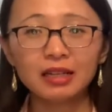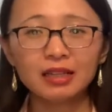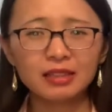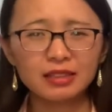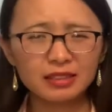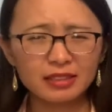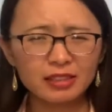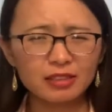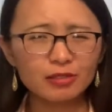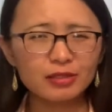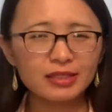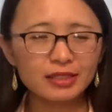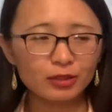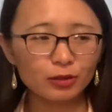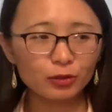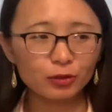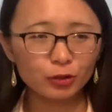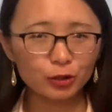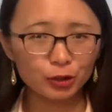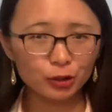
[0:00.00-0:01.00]
This
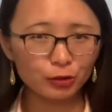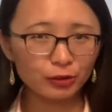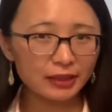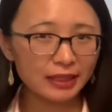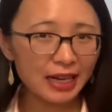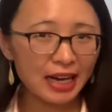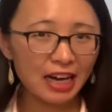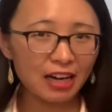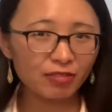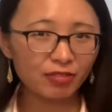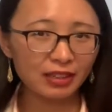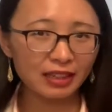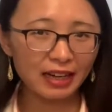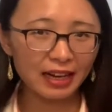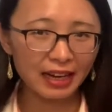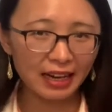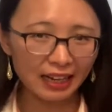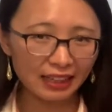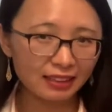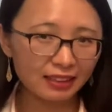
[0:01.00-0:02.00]
should cover
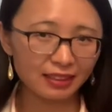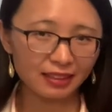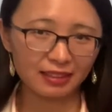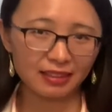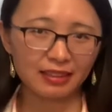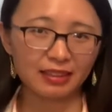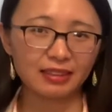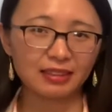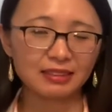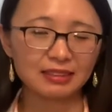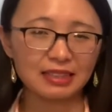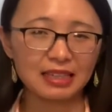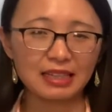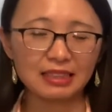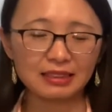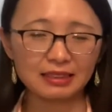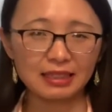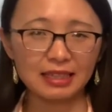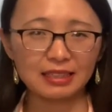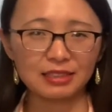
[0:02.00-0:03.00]
anything that
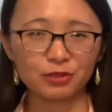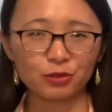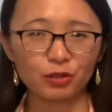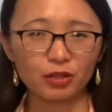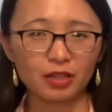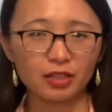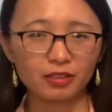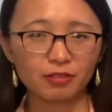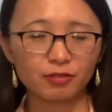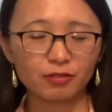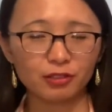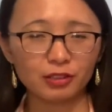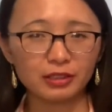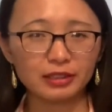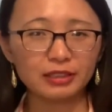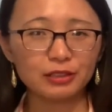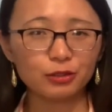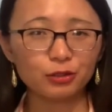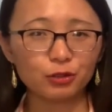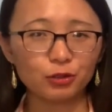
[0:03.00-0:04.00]
does not fall
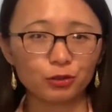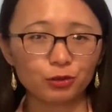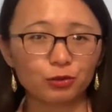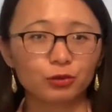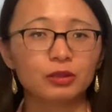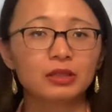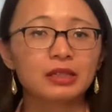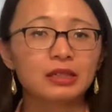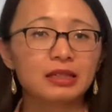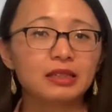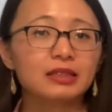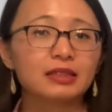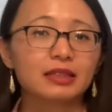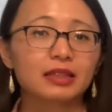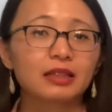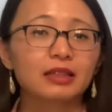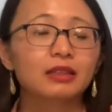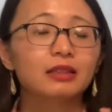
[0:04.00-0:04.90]
into the